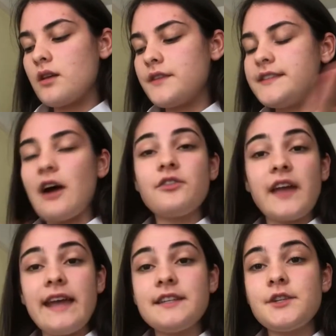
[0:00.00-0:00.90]

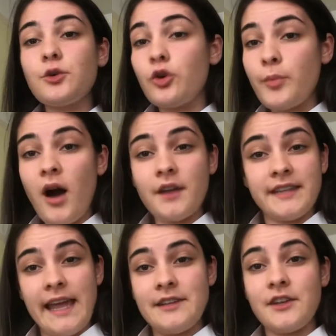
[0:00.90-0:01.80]
self-catered or part
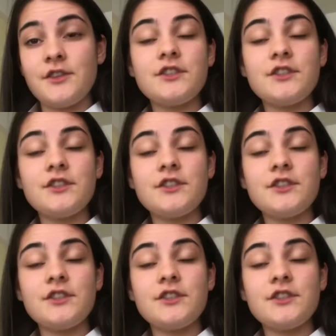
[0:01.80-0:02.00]
catered.